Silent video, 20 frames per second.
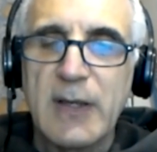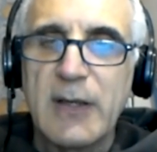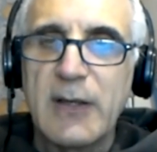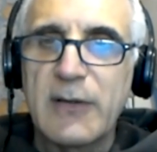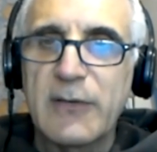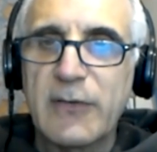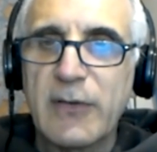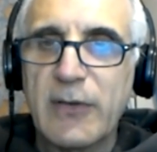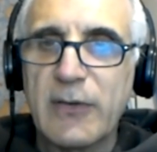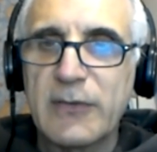
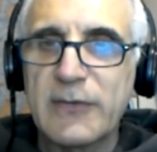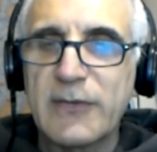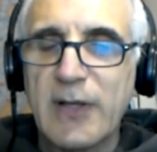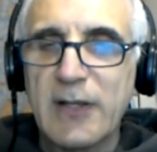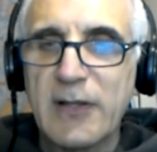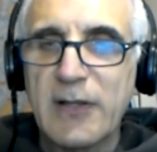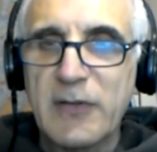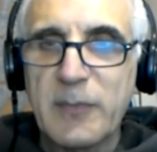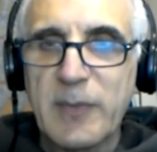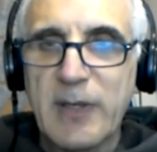So
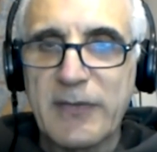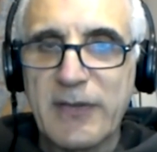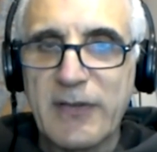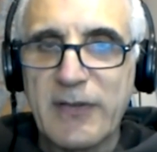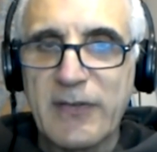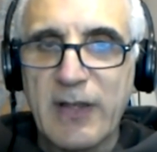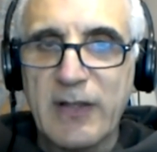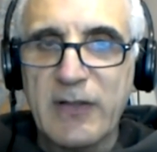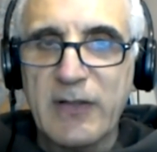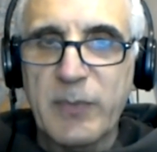tell us about
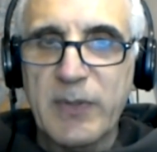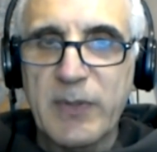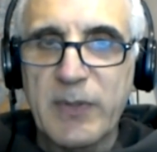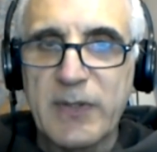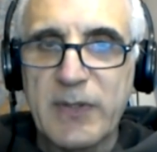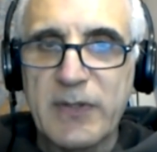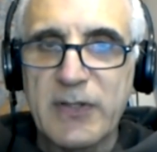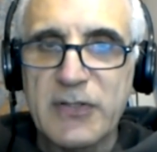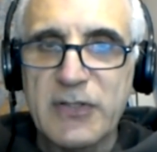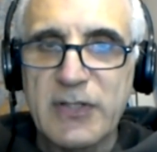these
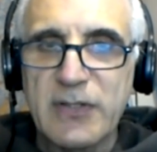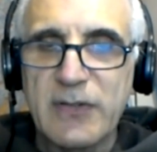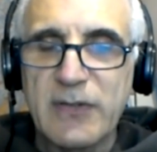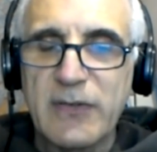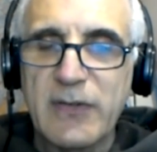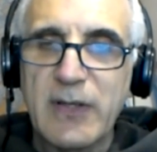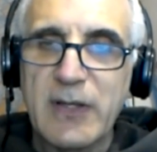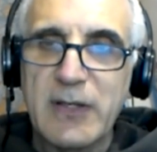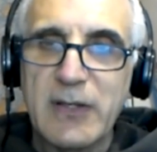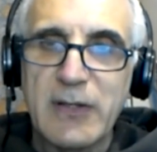
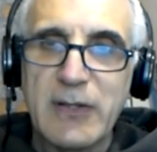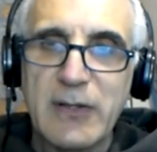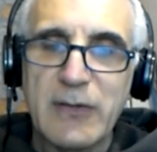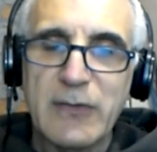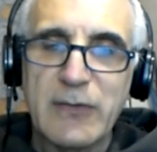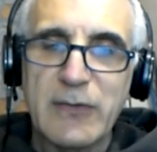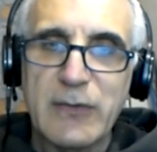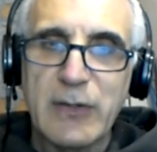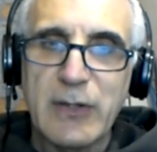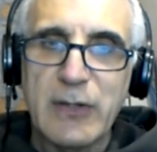expeditions and
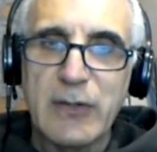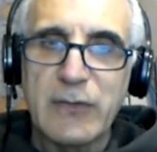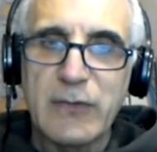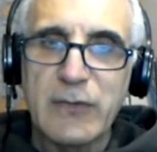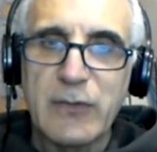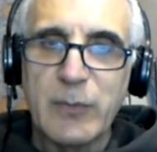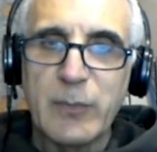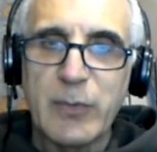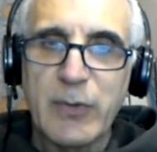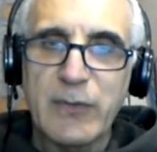his
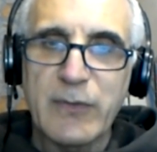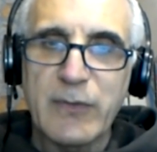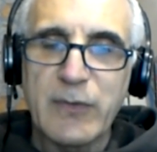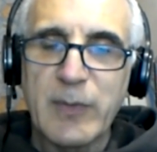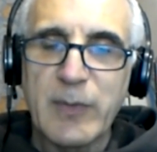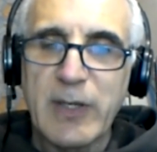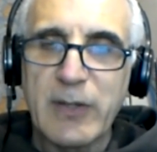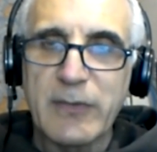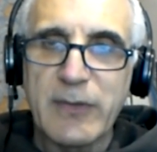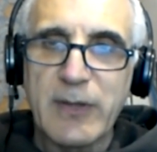2 books
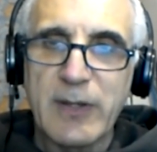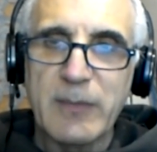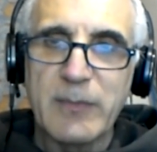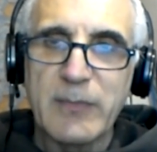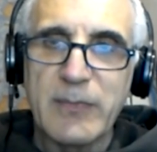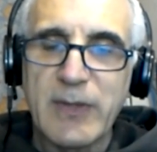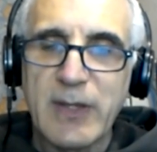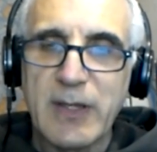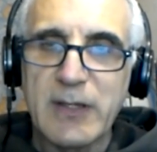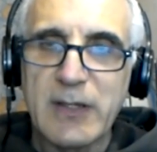about
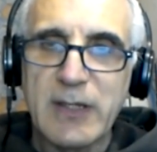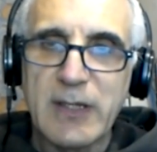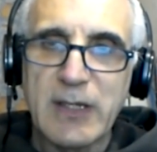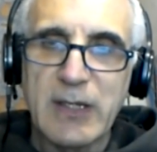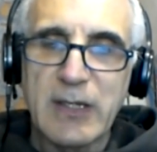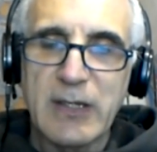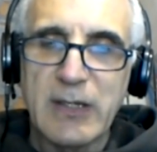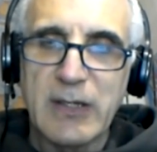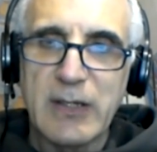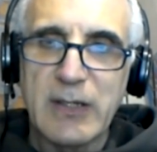them that
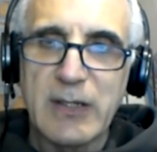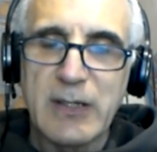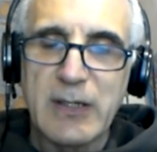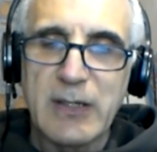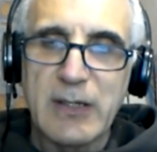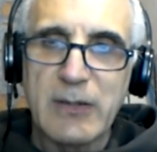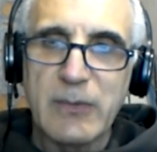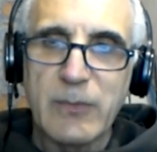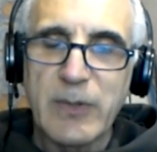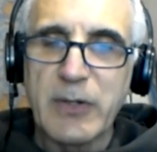he
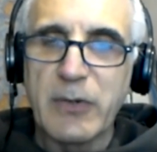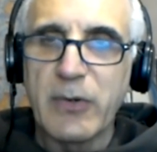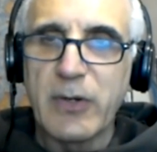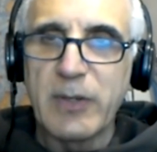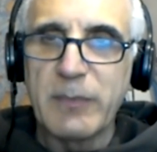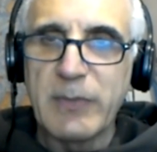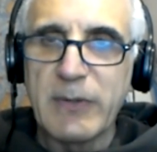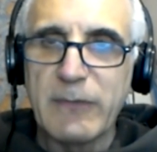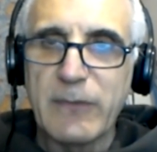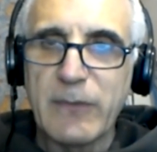went on
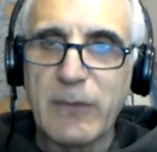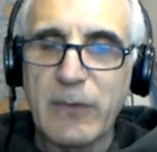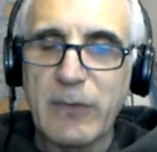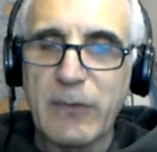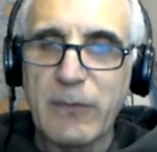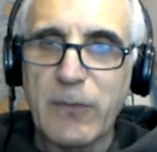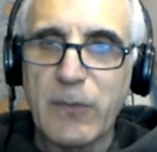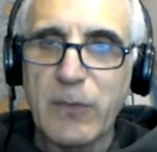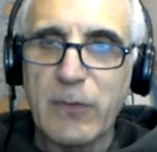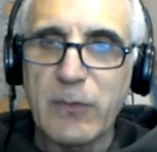before the
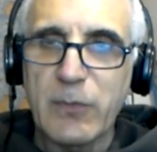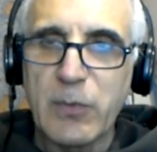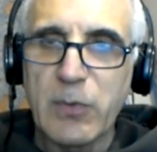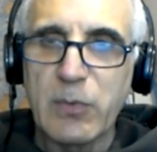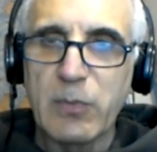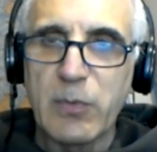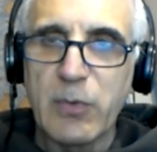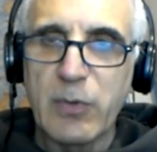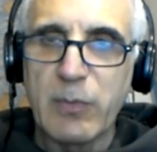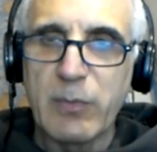First
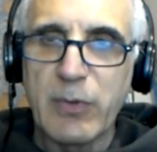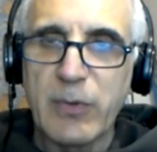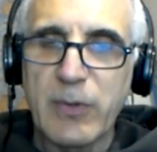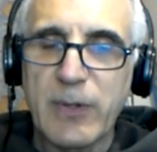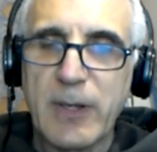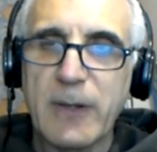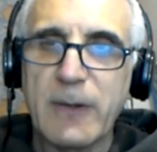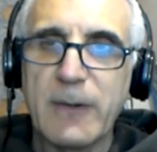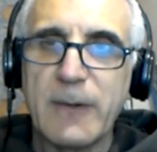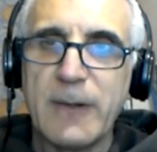World War broke
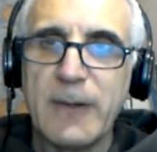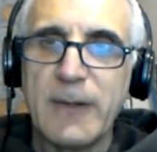out.